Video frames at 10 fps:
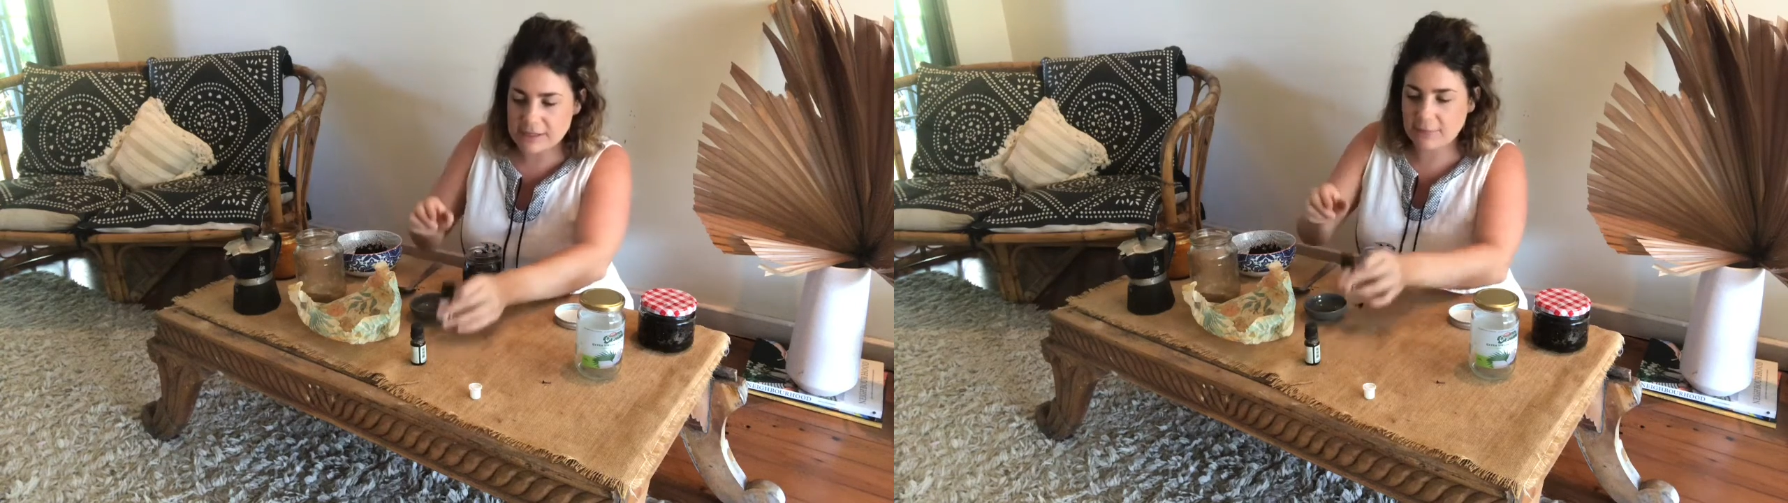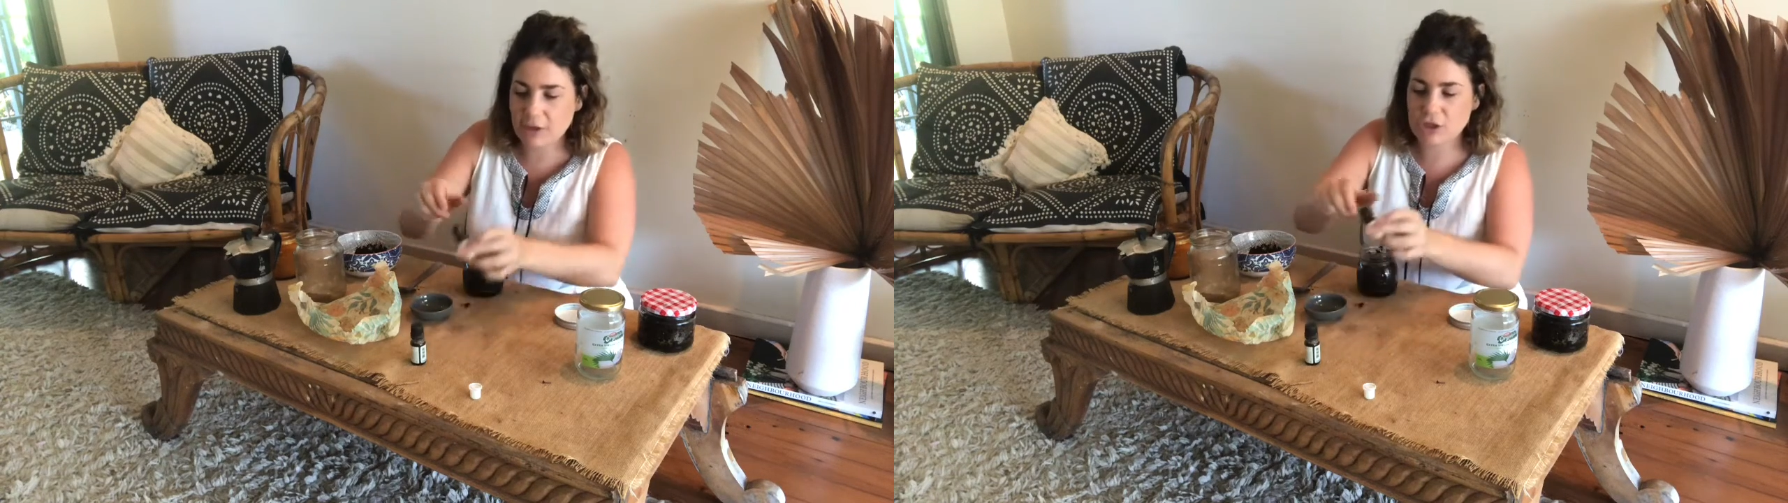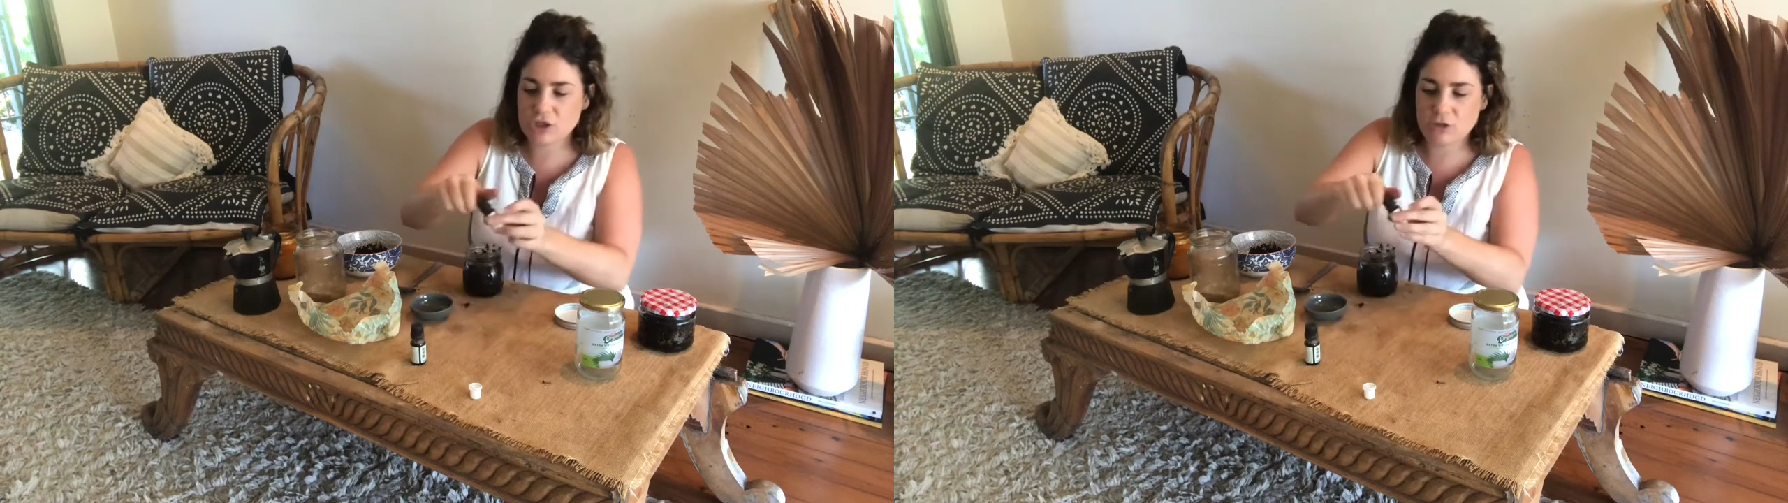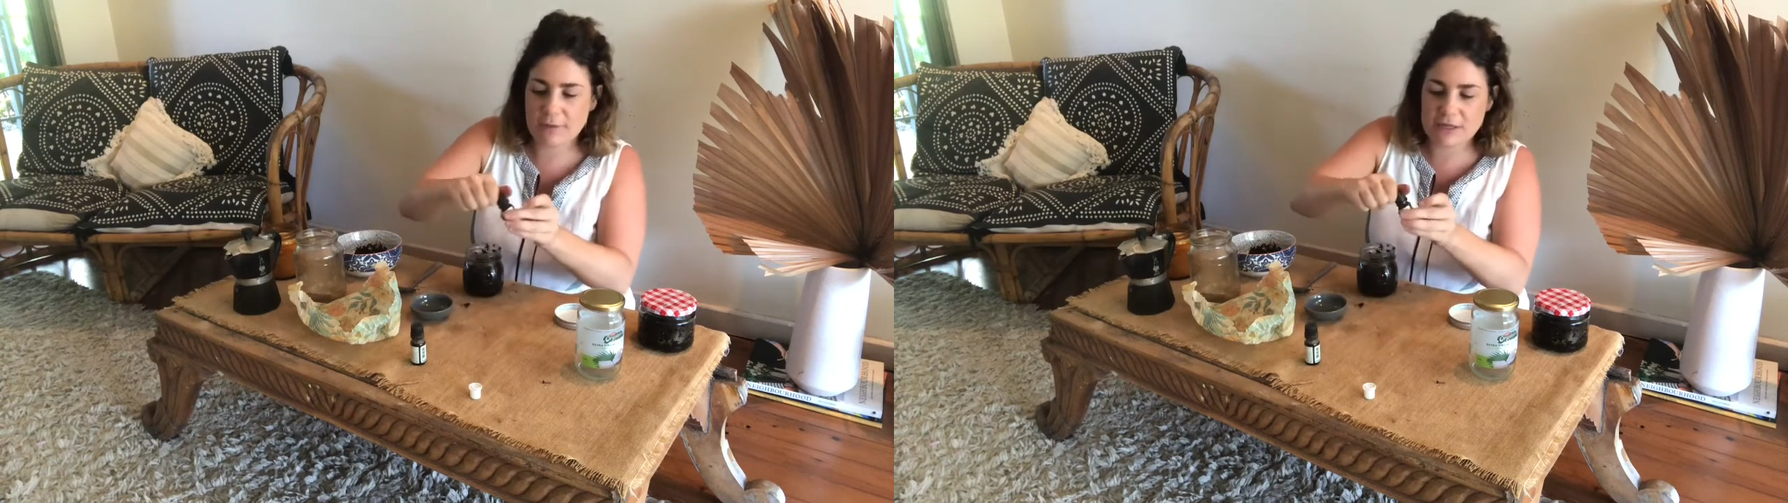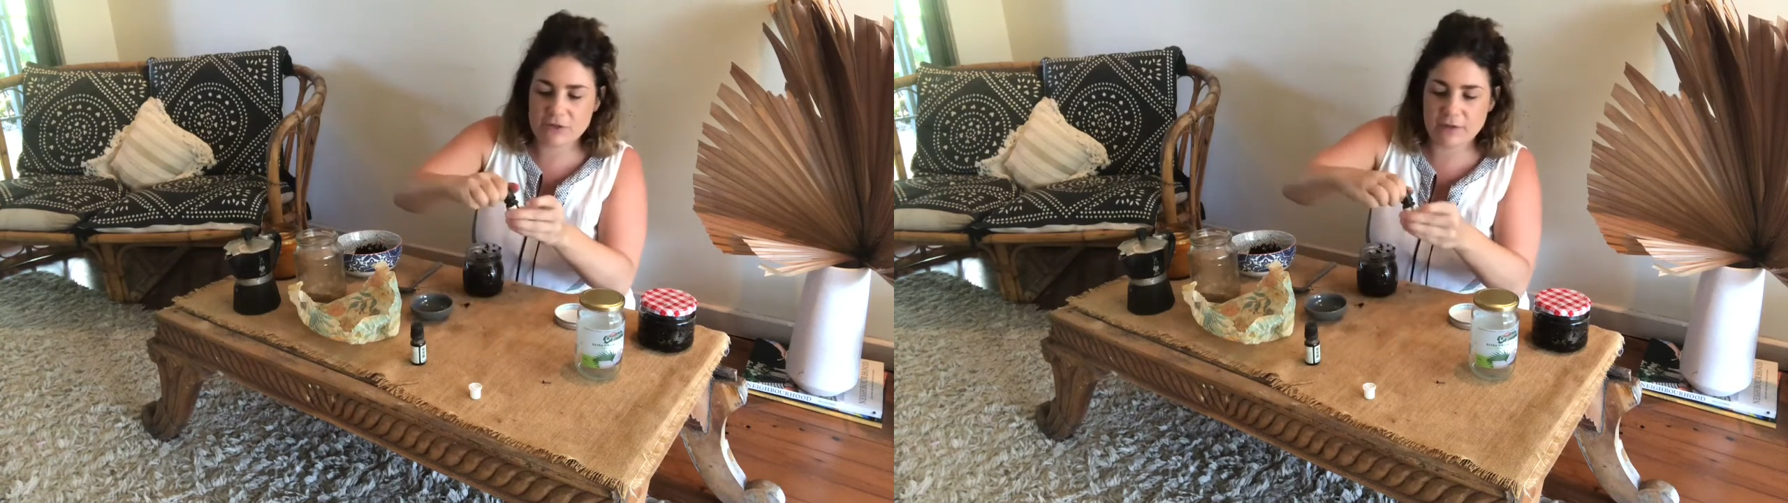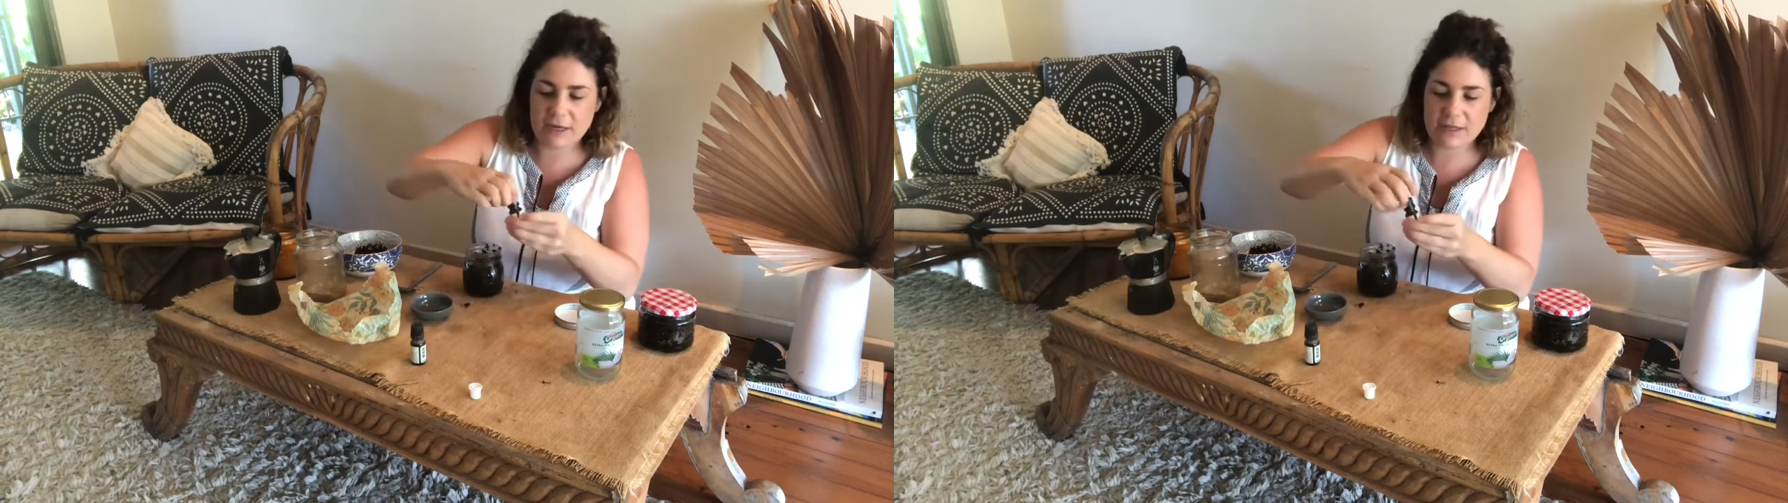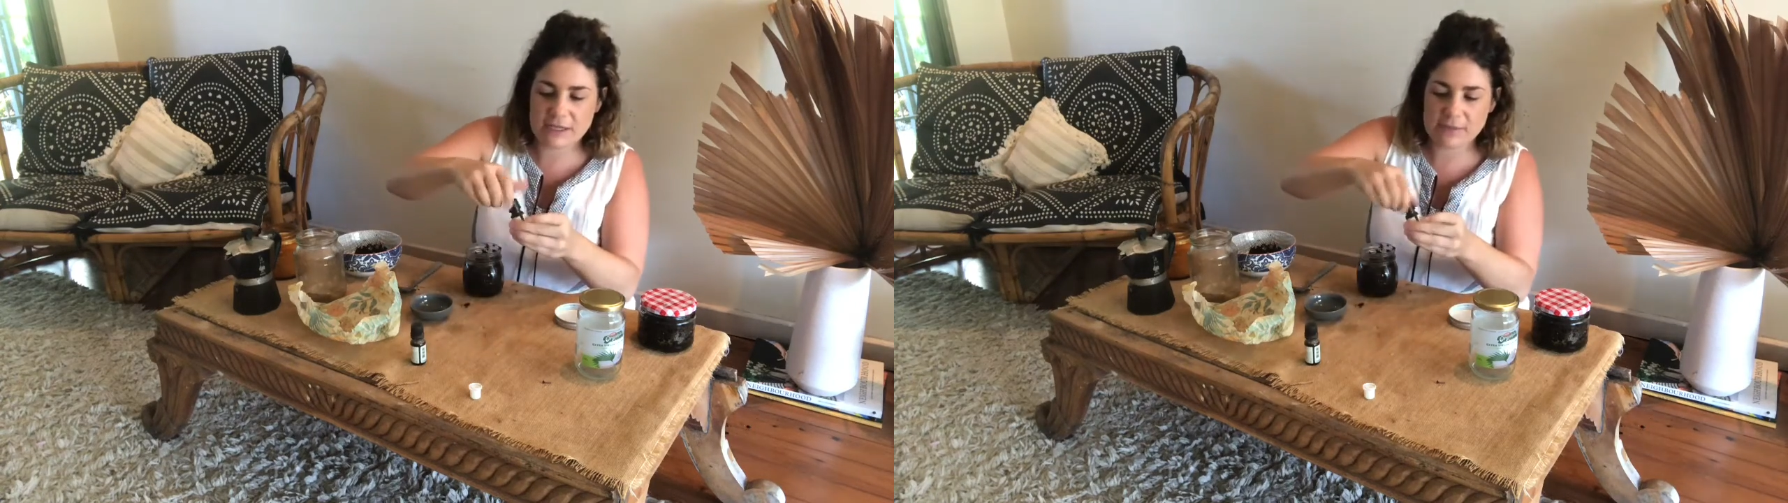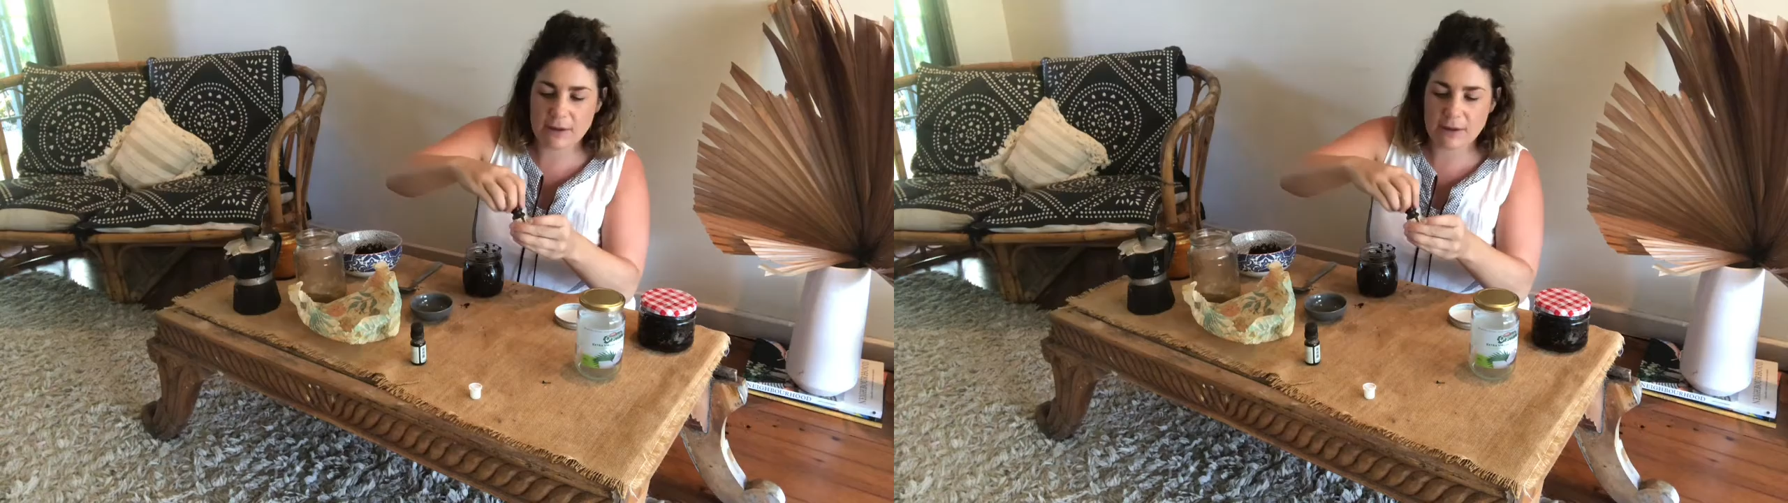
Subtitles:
I'm going to do mandarin in this